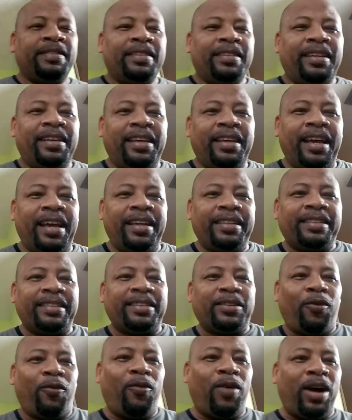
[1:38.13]

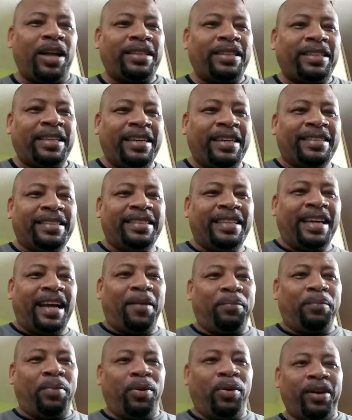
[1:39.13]
yes. What is that
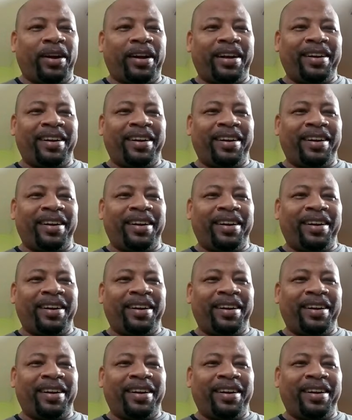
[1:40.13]
pork?